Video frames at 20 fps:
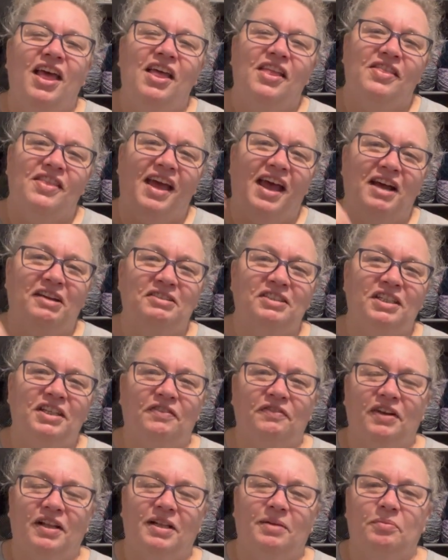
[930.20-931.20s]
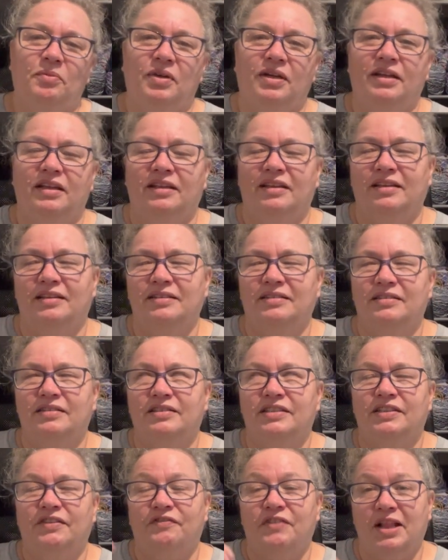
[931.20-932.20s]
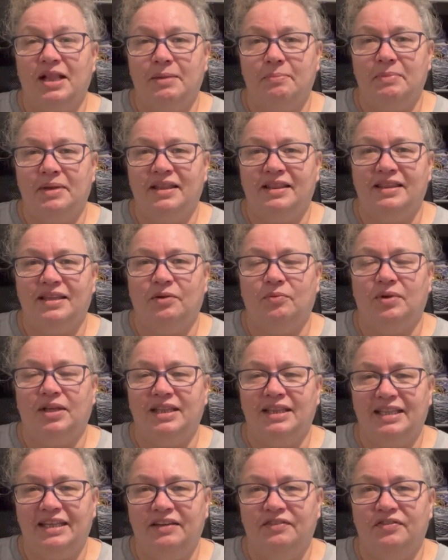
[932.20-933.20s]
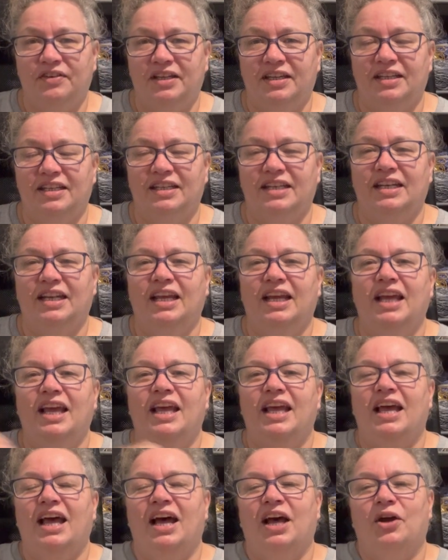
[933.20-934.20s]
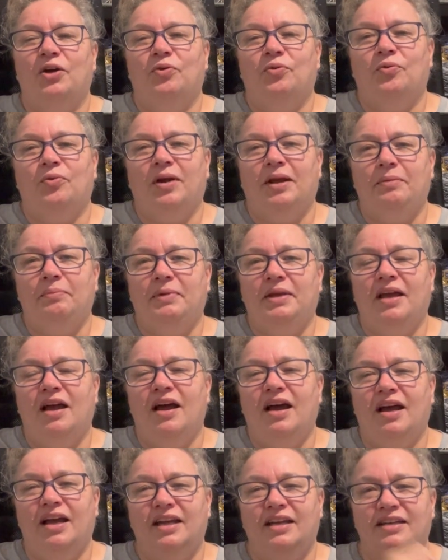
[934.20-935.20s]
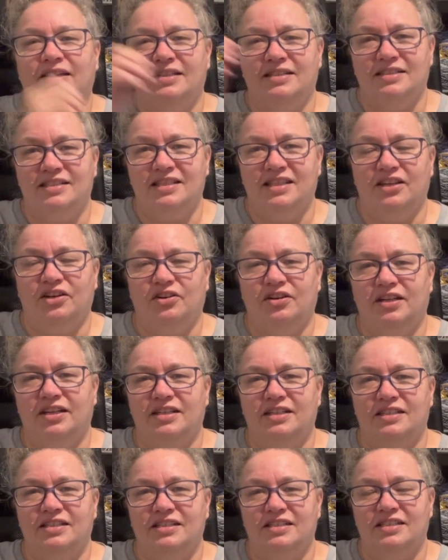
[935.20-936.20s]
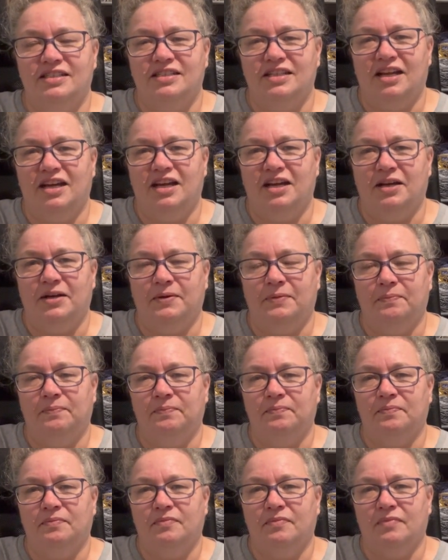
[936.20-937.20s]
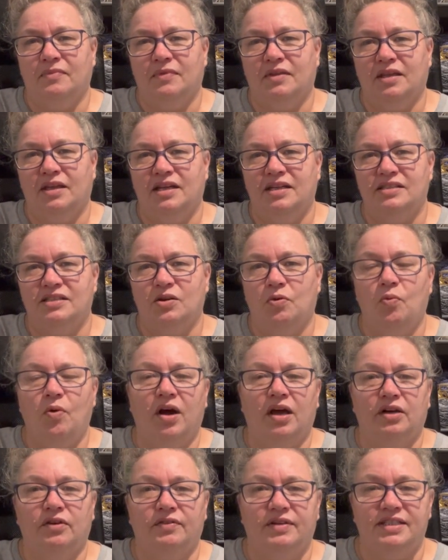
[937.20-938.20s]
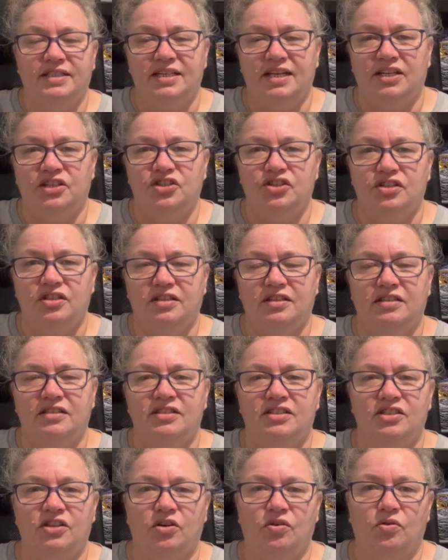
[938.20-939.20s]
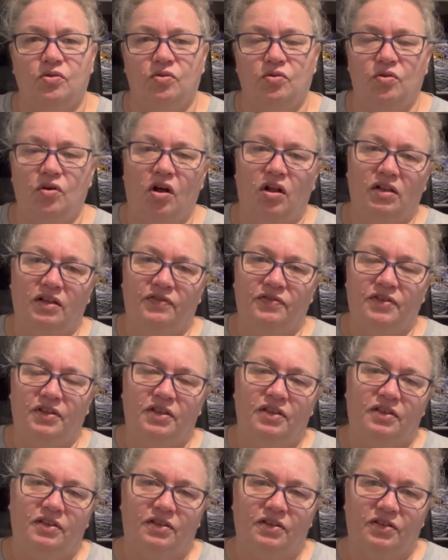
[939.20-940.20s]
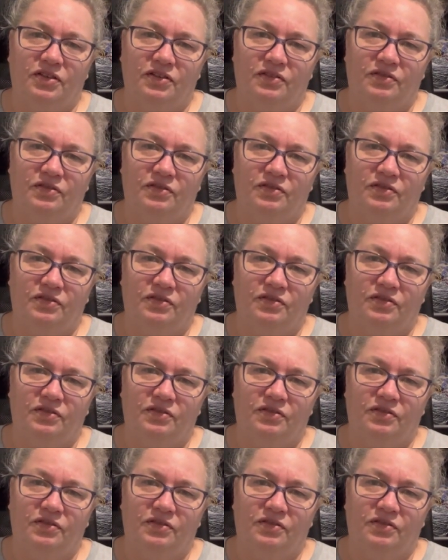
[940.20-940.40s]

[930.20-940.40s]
the housing development that we live in, right behind us, there is, it's a water retention. So all of the